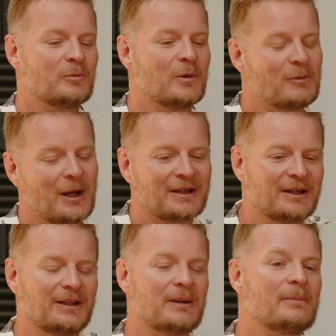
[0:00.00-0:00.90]
We
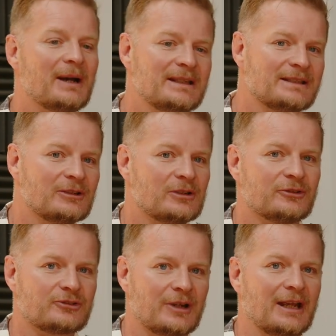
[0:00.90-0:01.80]
won an amazing
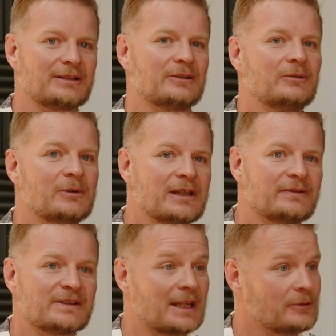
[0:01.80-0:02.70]
contract
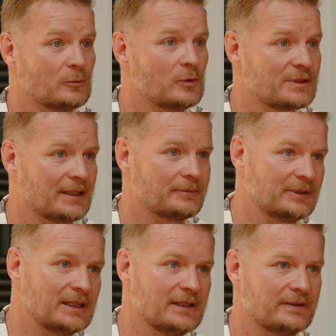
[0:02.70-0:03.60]
with Southern Water.
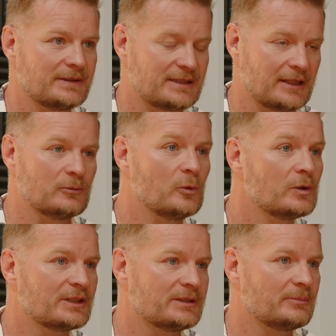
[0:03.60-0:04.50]
We delivered Southern
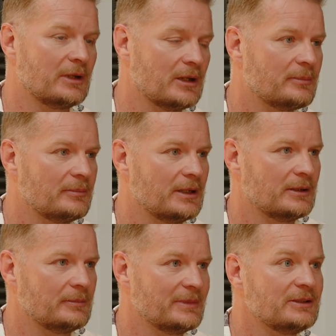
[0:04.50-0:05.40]
Water's
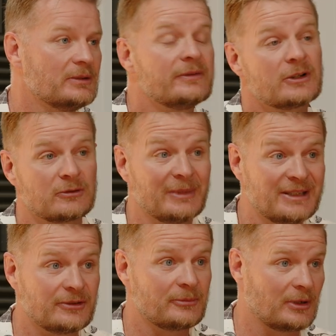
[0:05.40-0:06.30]
universal
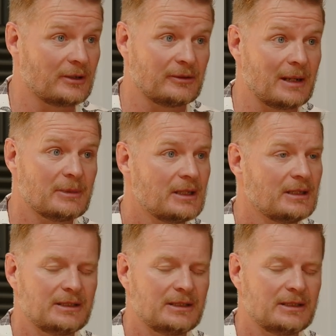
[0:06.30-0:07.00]
metering program.